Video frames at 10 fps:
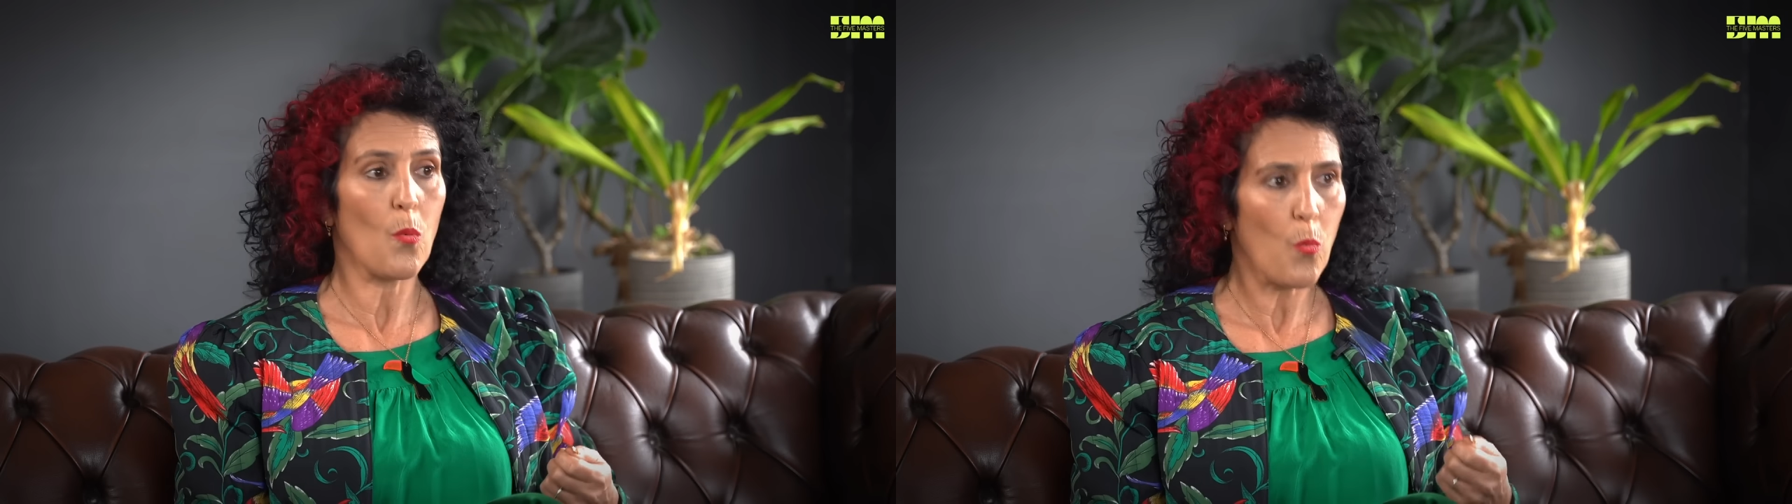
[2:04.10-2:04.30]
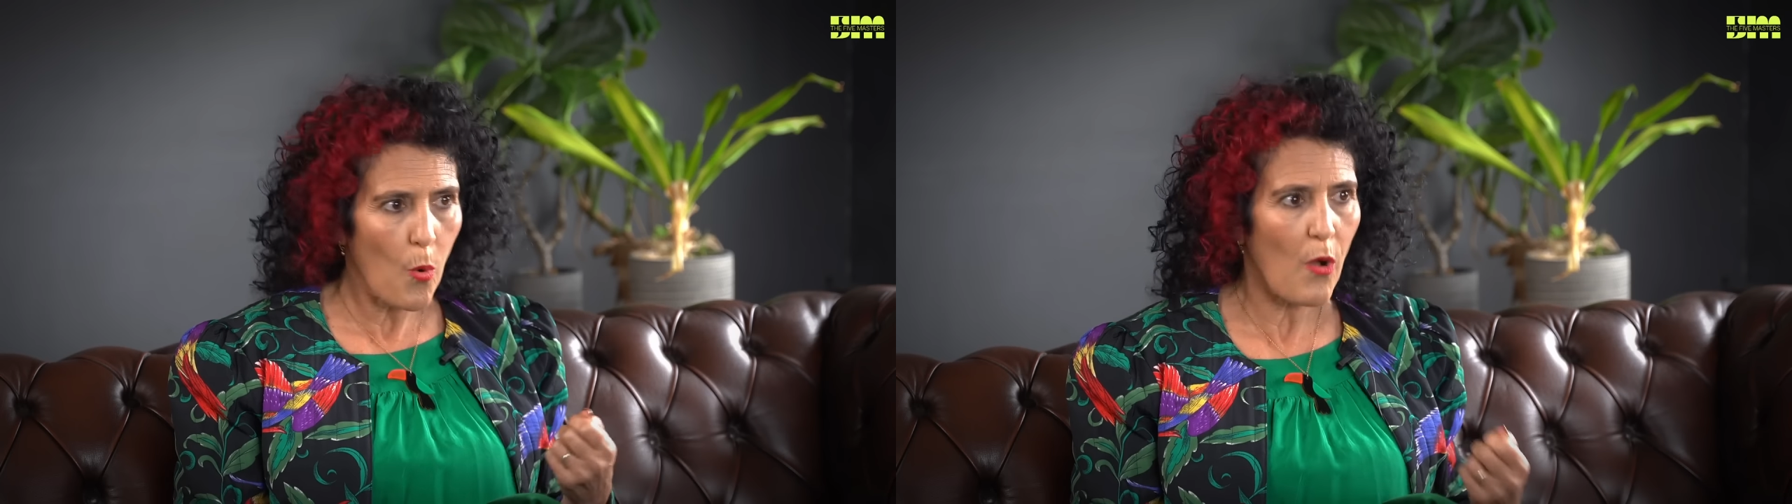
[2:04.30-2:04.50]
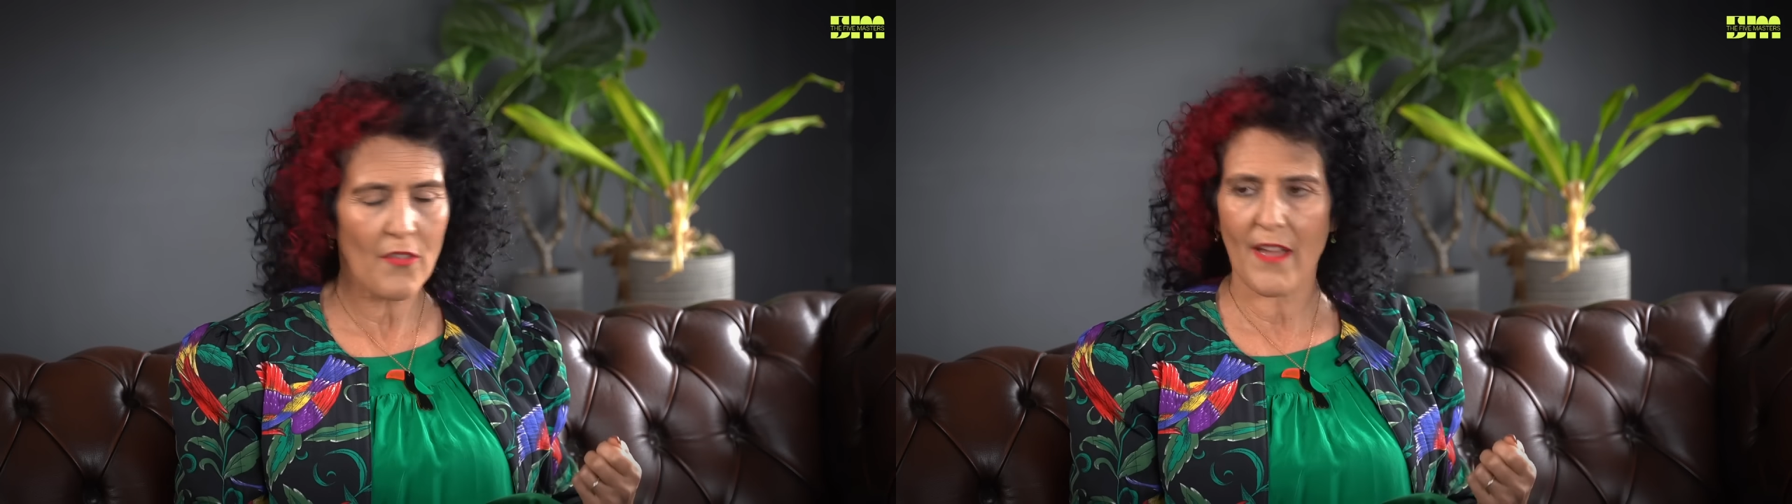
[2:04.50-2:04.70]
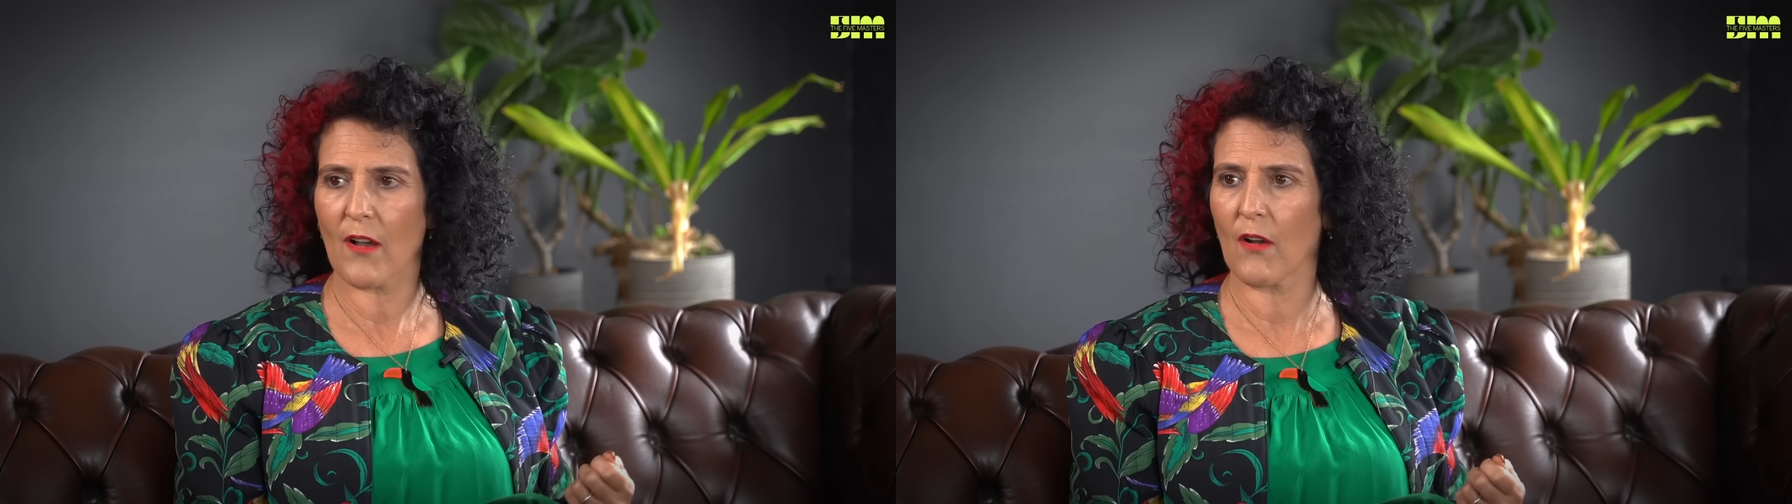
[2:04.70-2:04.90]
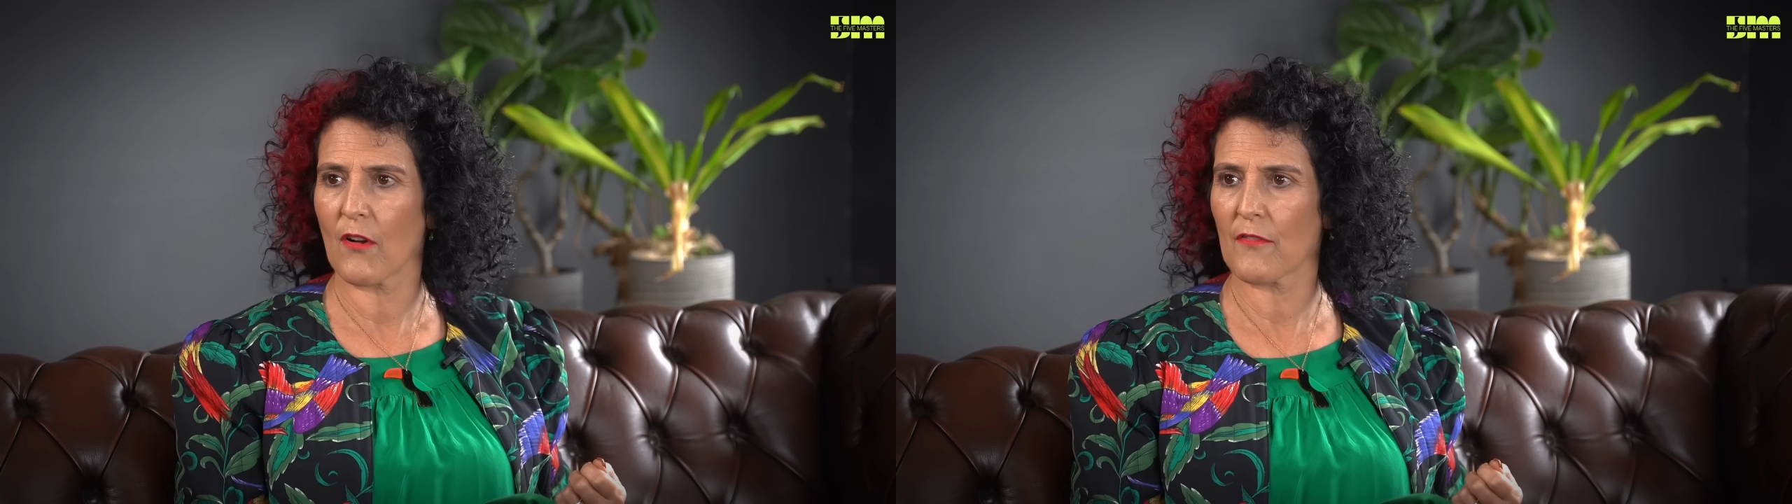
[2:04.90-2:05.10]
what they
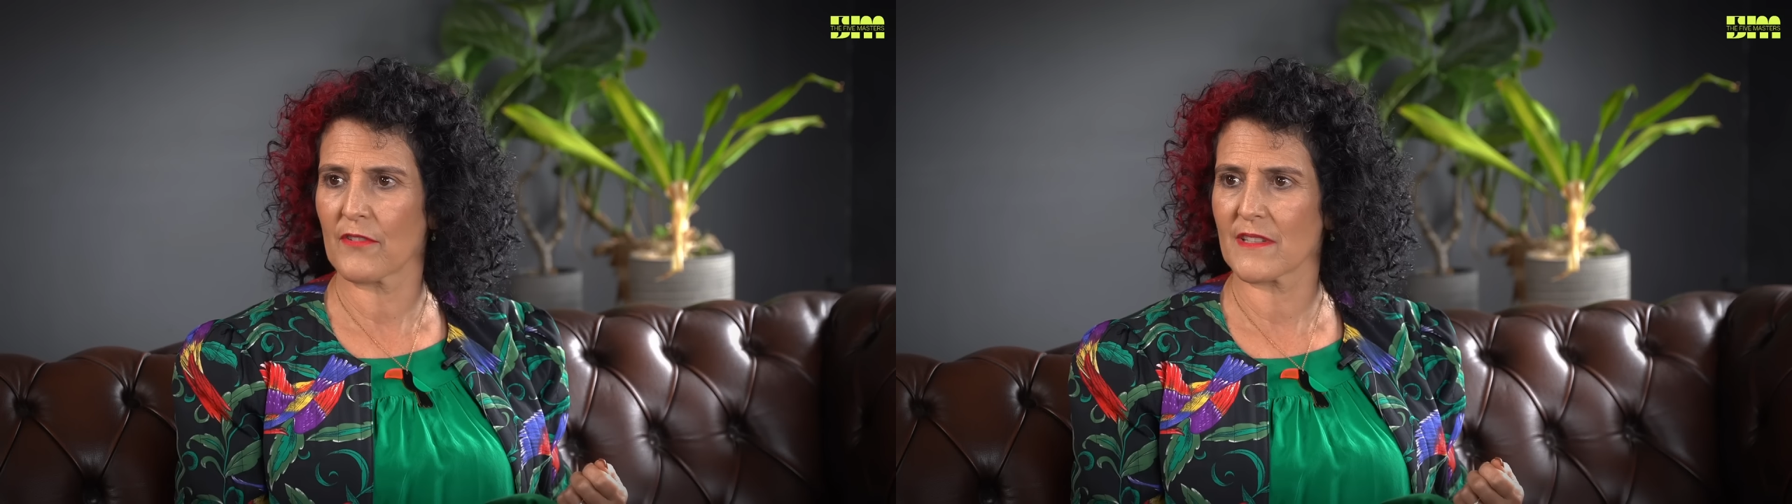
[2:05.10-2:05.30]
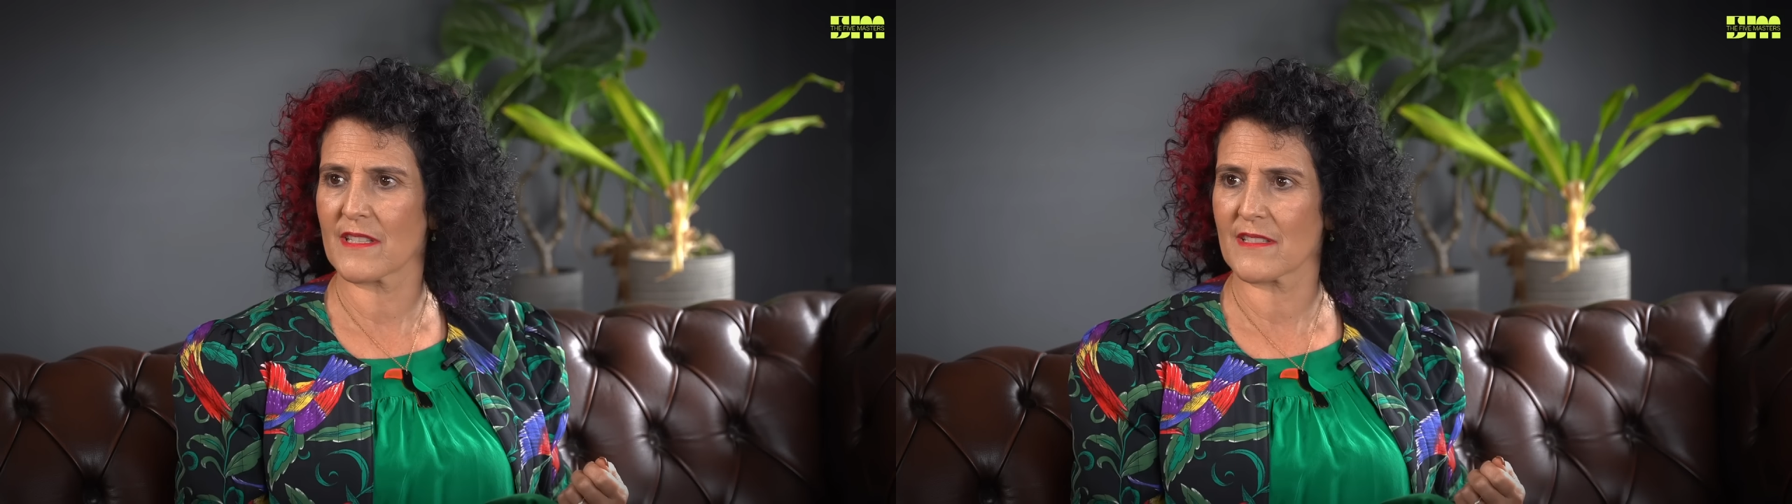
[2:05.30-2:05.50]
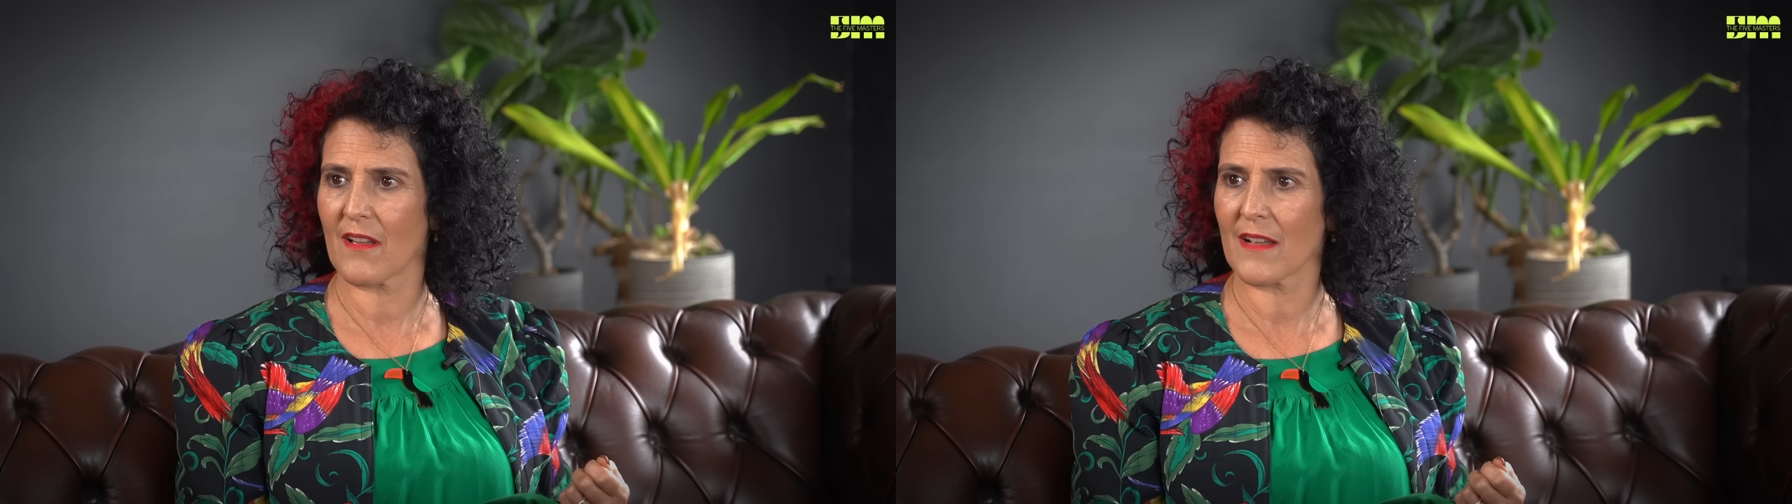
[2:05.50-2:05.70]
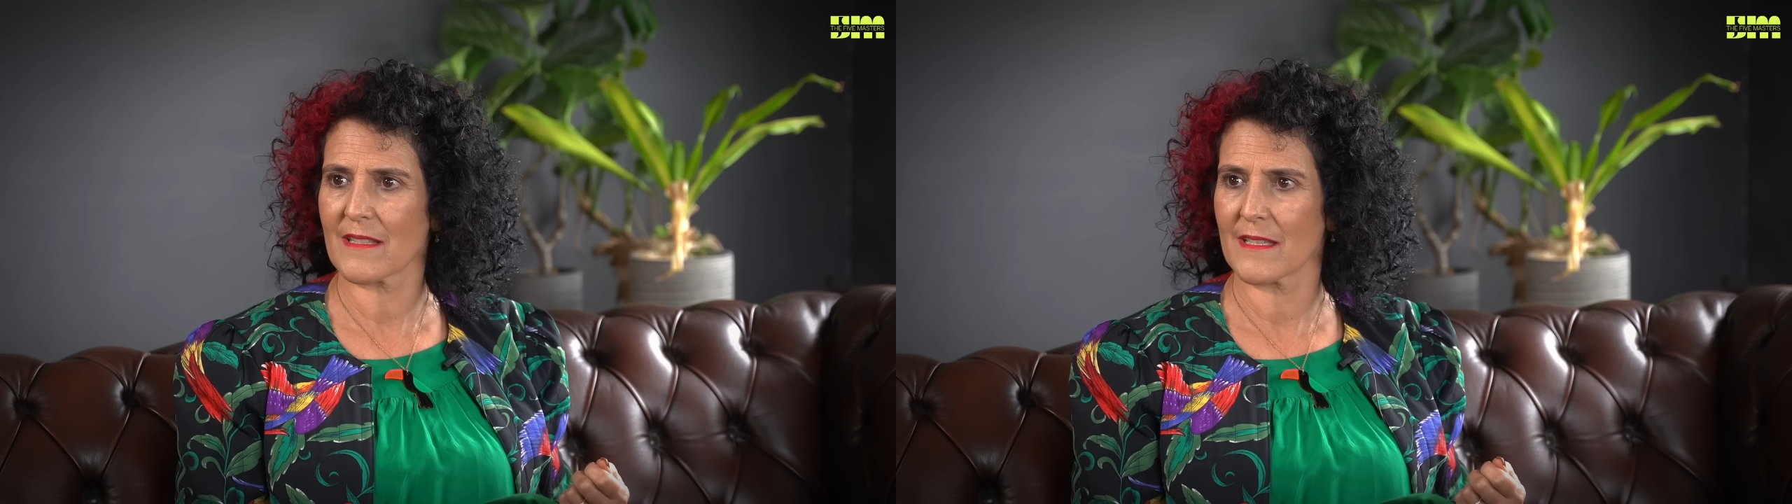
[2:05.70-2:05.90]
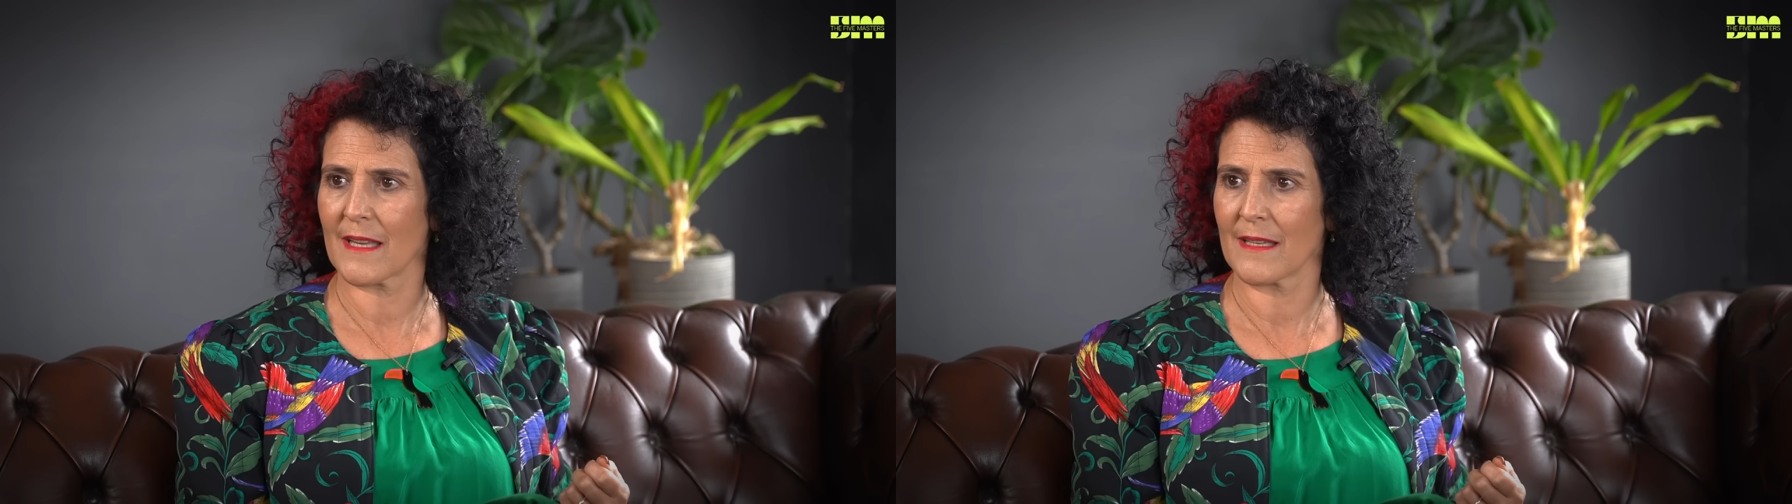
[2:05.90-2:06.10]
are offering
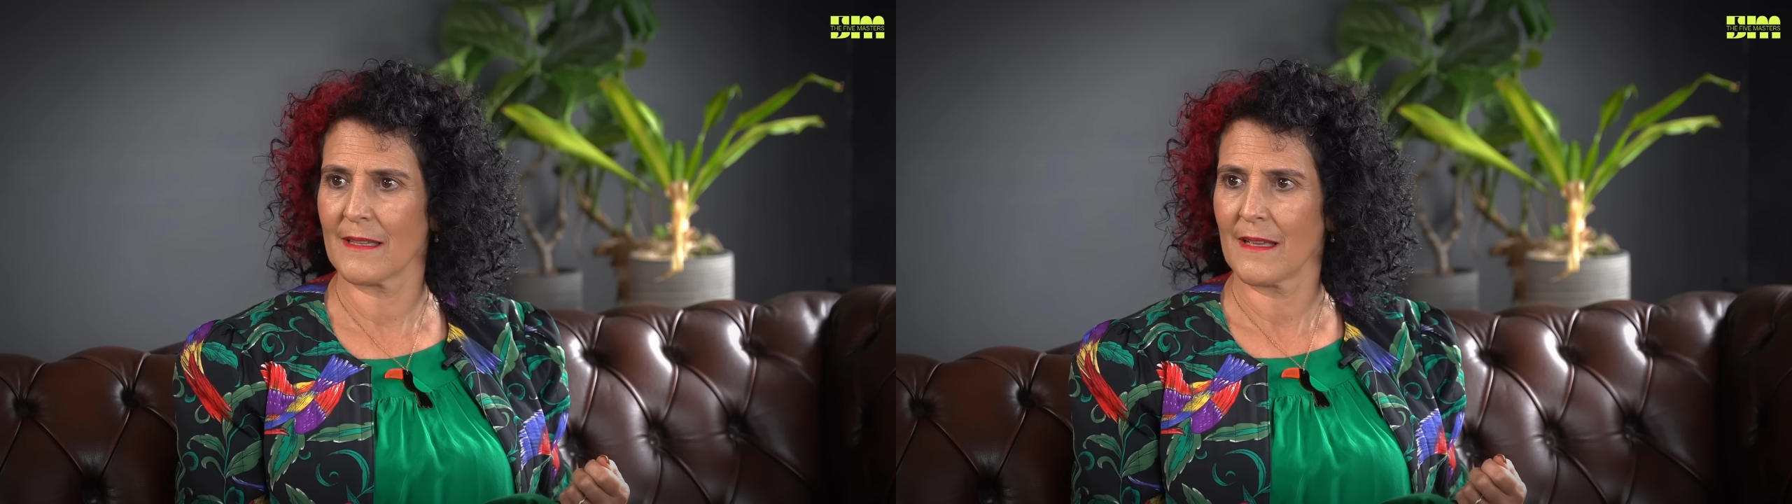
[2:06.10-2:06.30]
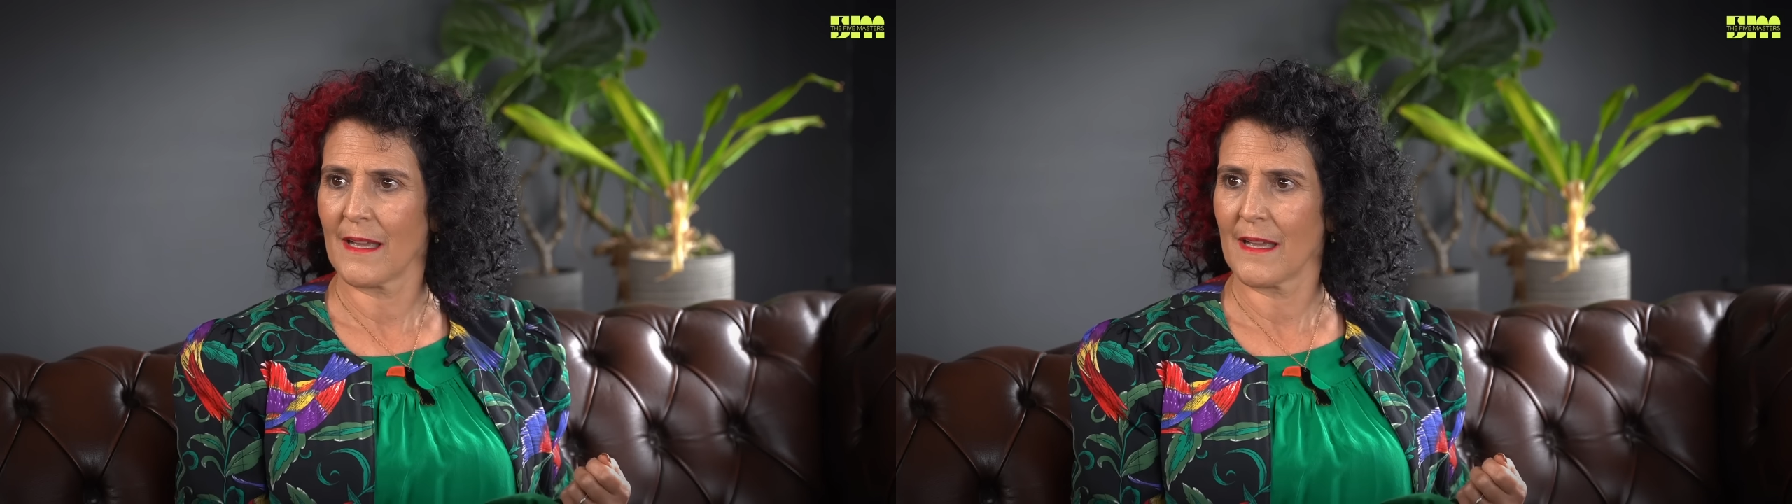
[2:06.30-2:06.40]
society.